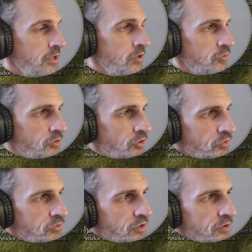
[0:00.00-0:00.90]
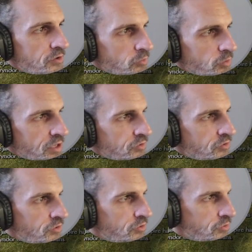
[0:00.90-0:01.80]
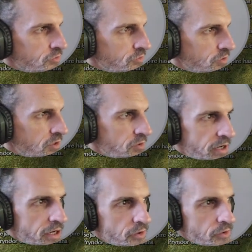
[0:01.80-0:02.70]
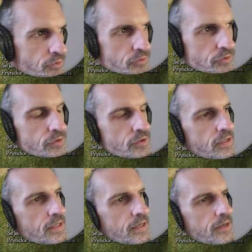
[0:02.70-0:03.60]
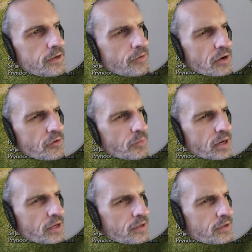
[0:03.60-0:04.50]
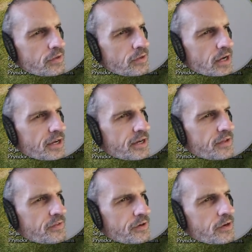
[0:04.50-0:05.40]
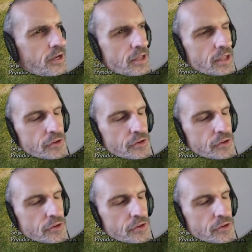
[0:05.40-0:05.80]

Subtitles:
So you notice that the little red circles, the little arrows around my icon there, that